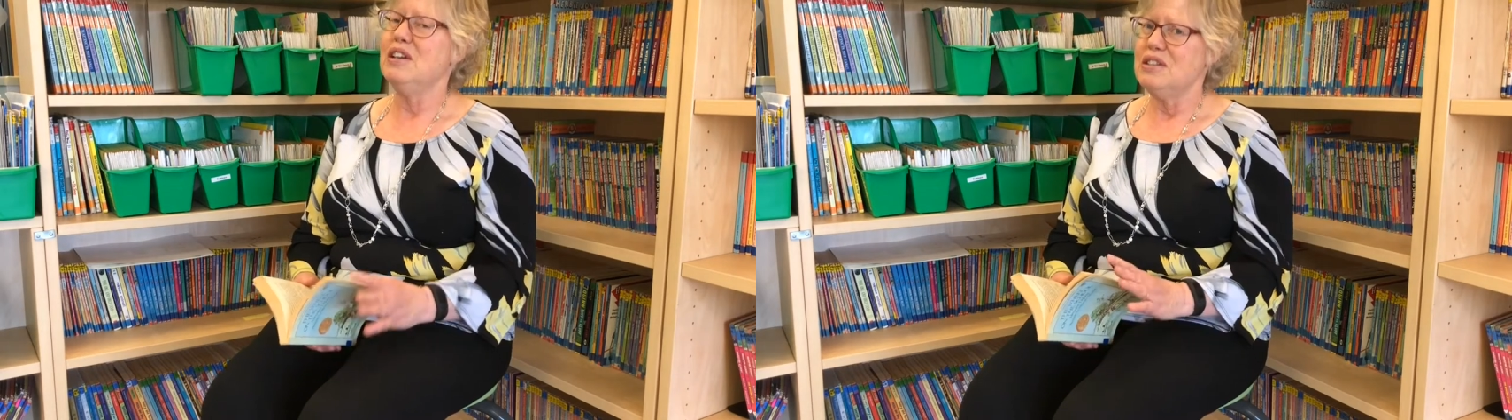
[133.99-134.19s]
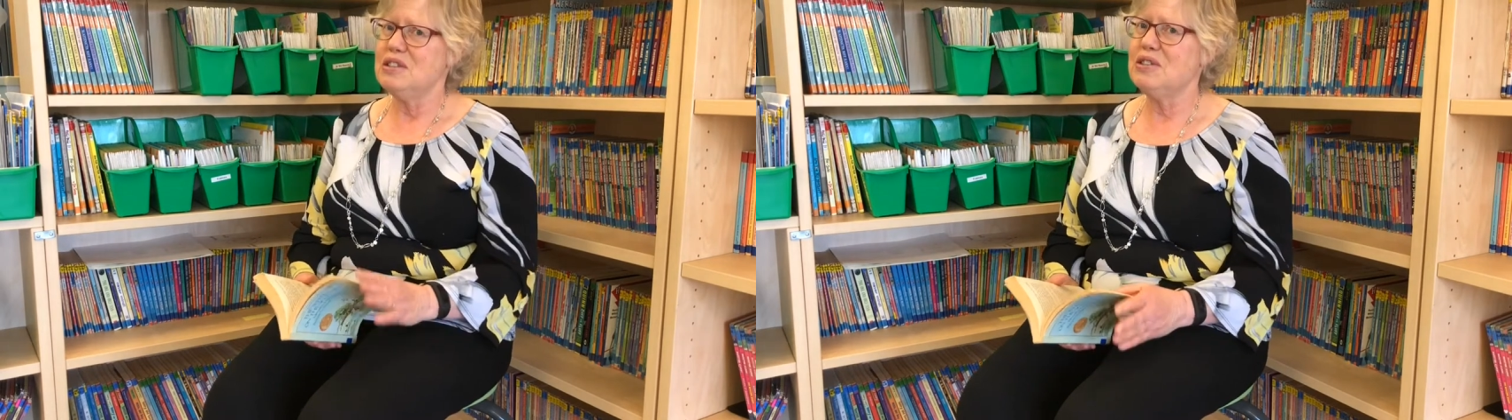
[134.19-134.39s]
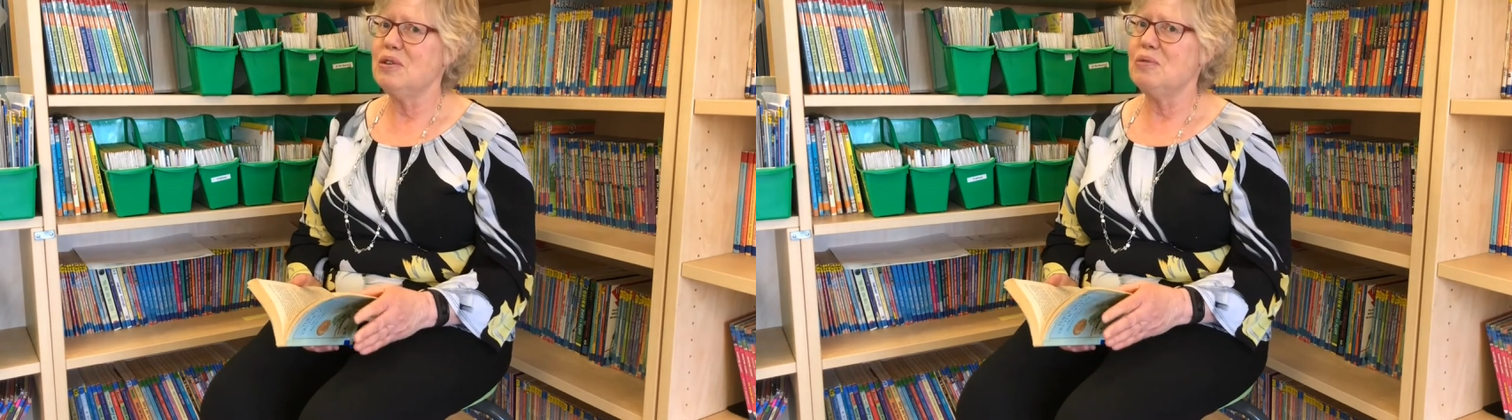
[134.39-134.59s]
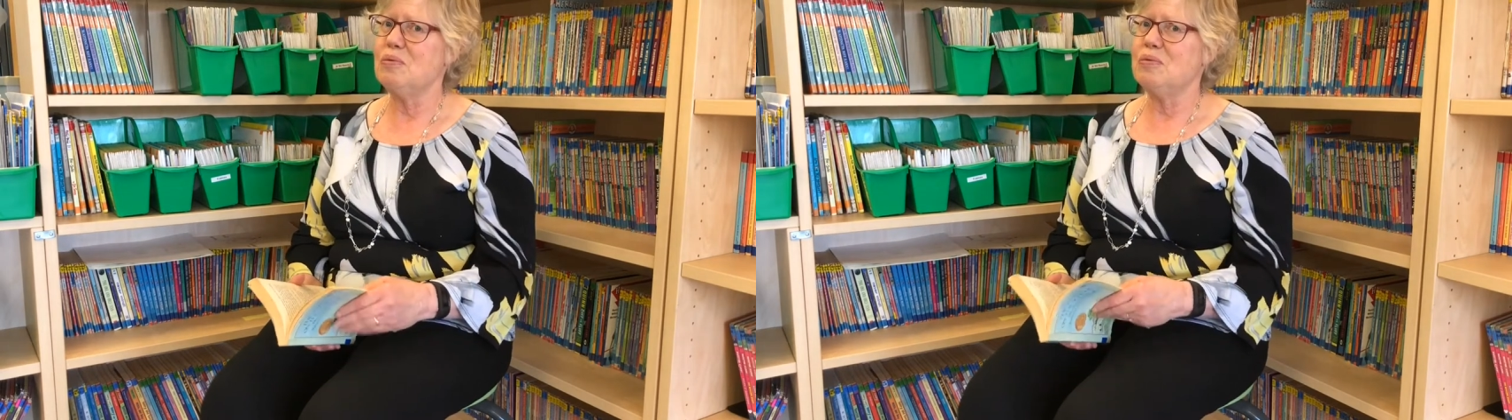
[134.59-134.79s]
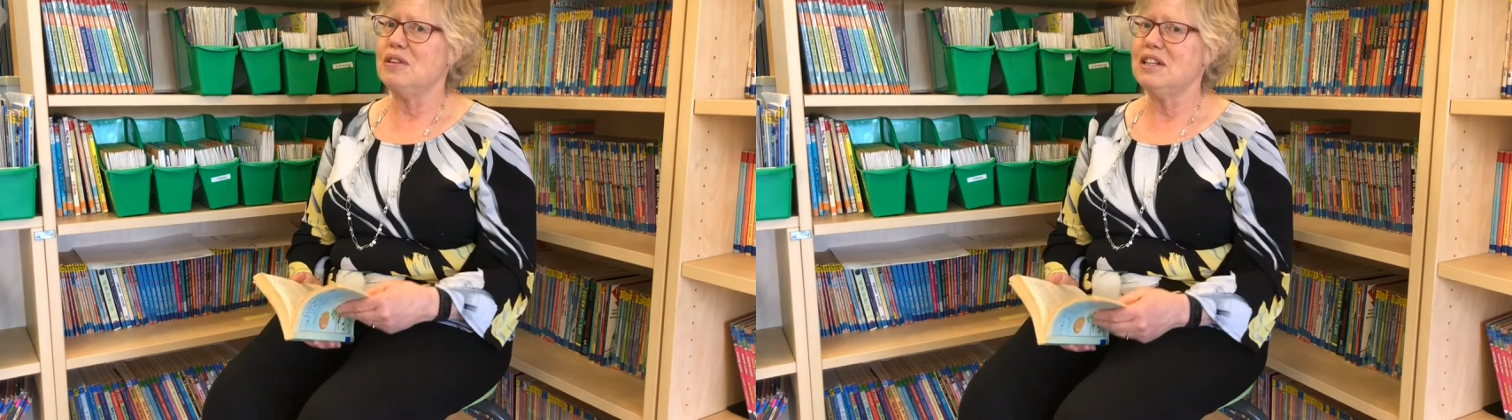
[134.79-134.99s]
So
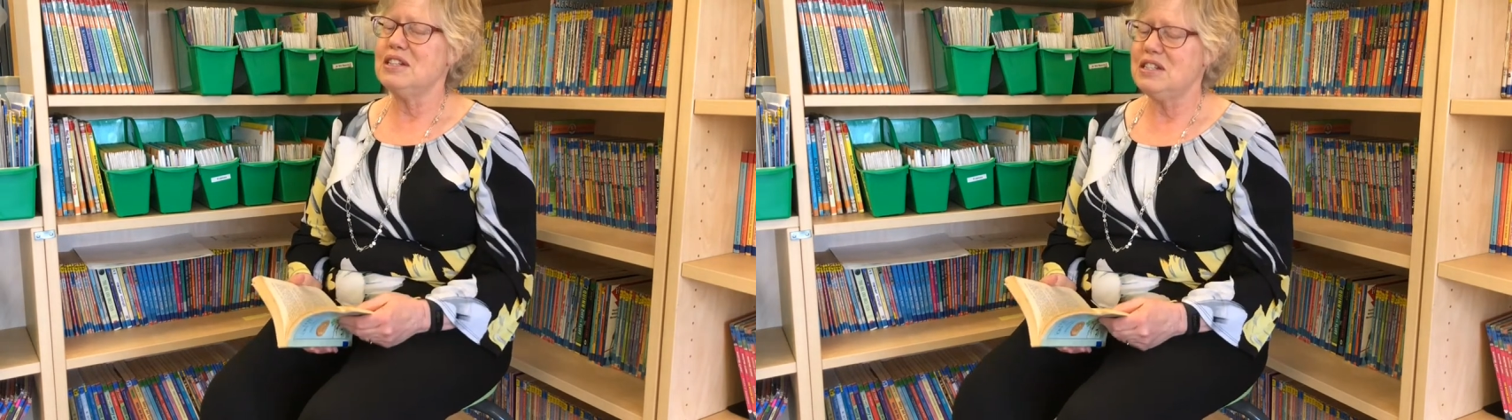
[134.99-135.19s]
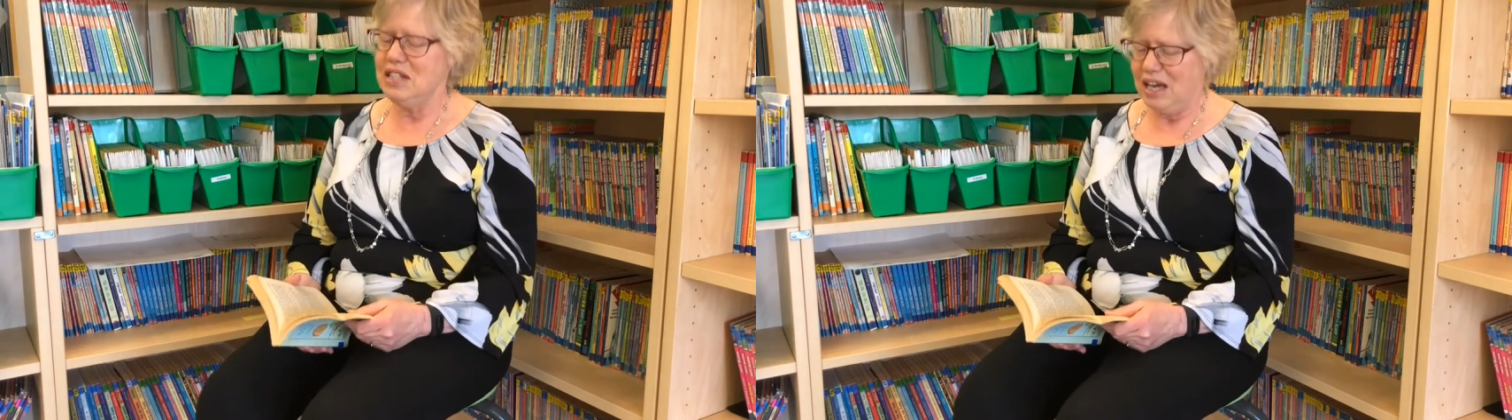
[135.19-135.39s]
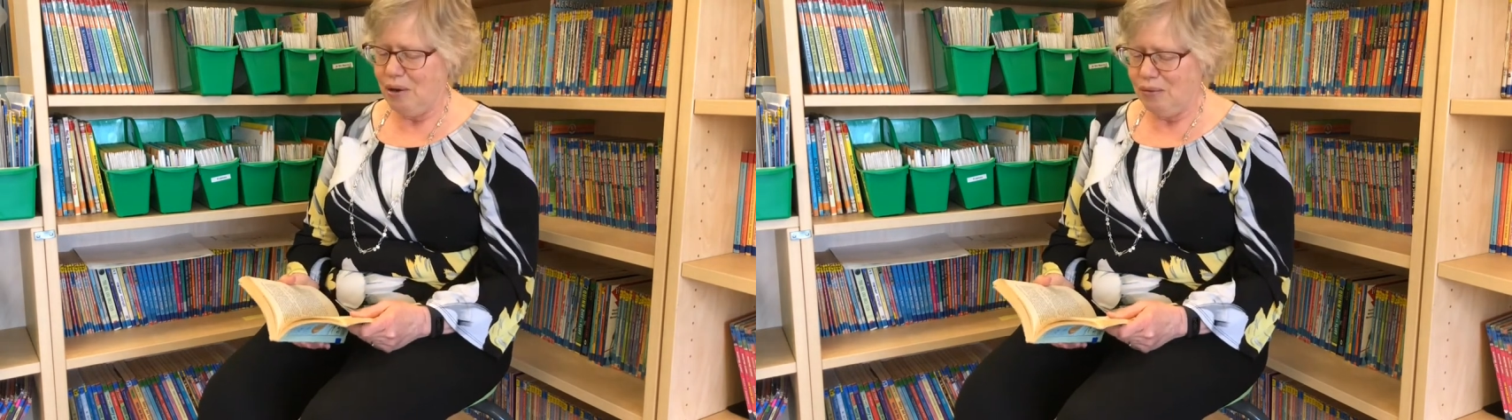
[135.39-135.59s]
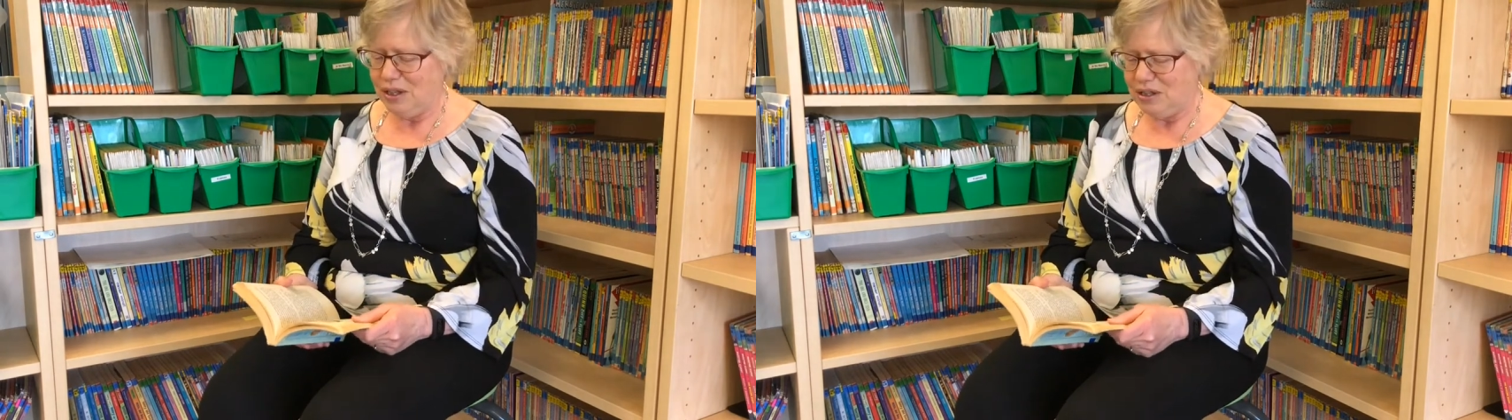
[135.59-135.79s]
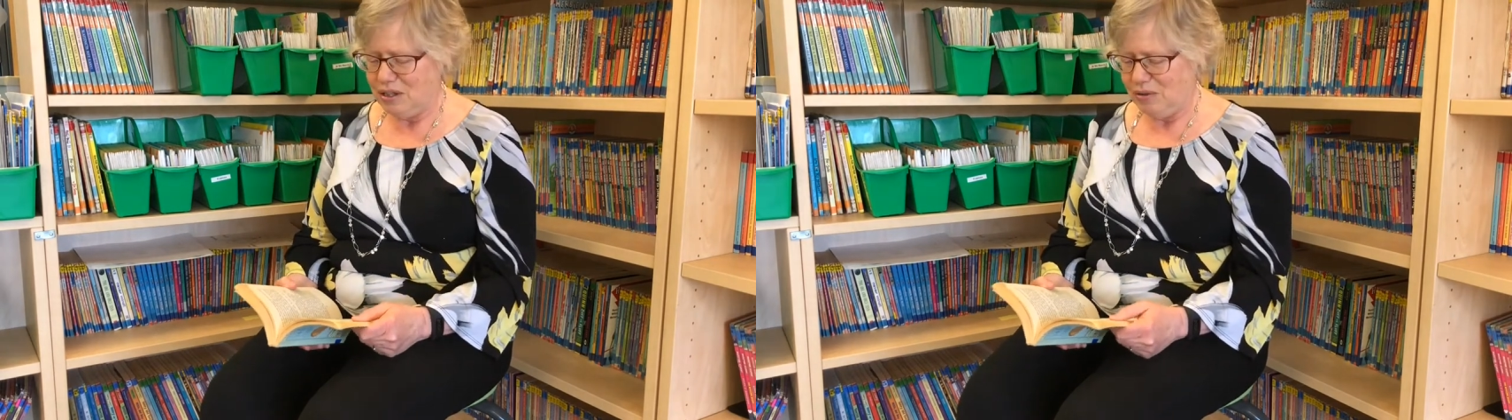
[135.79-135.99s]
let's see how we
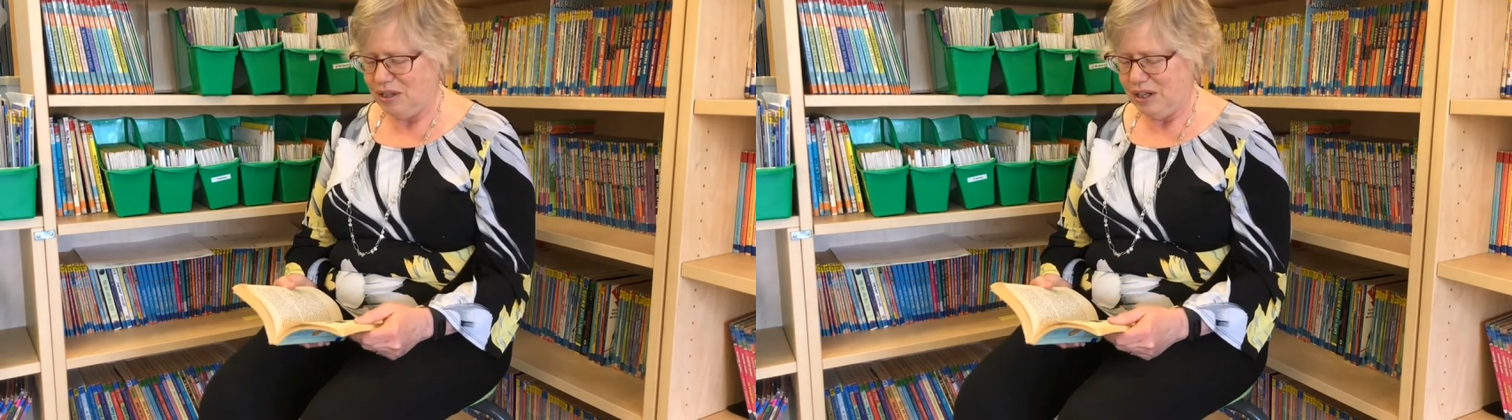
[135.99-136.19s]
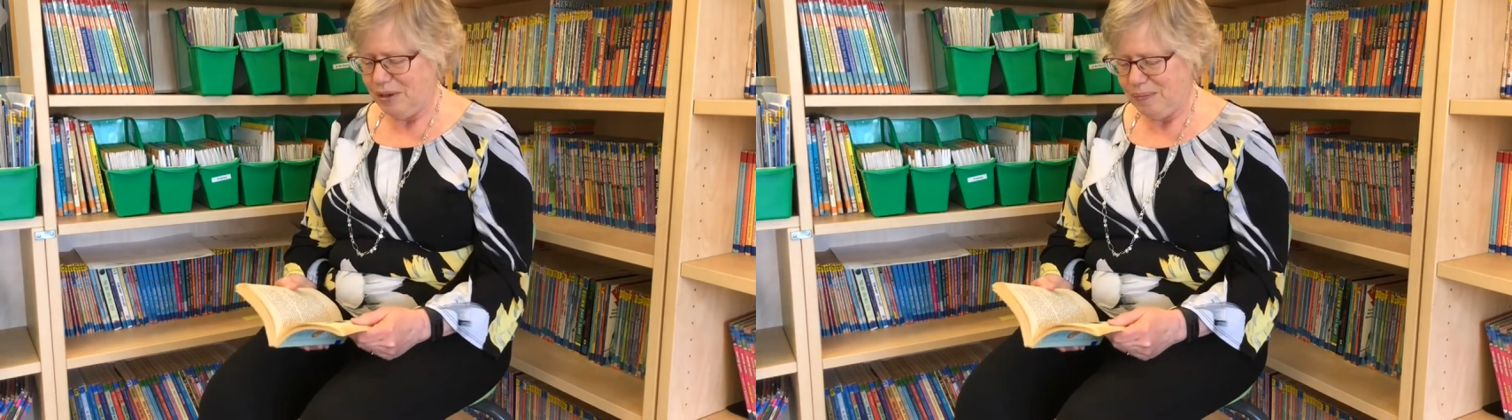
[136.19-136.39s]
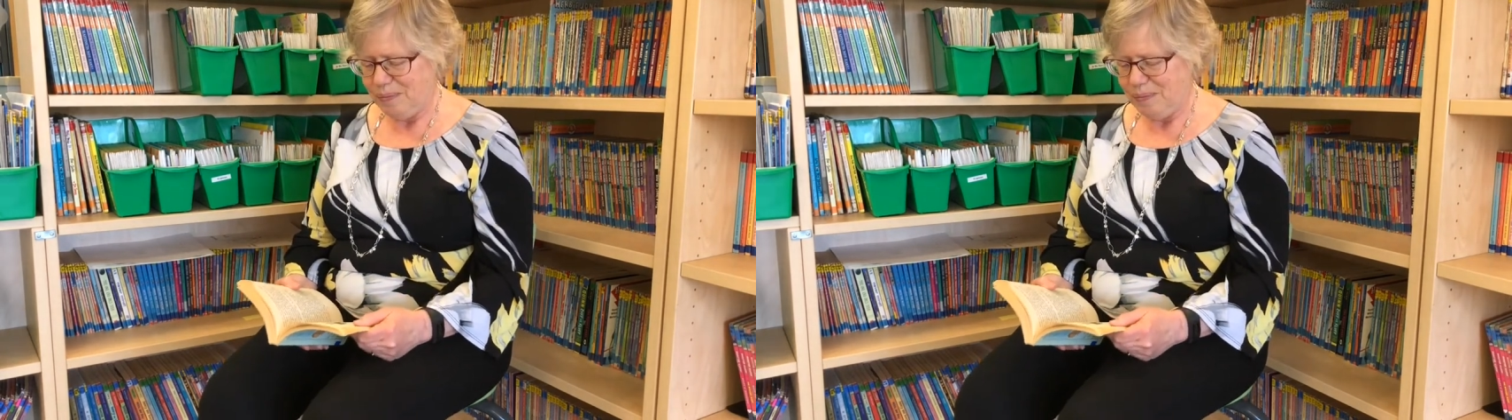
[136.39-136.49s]
can do here.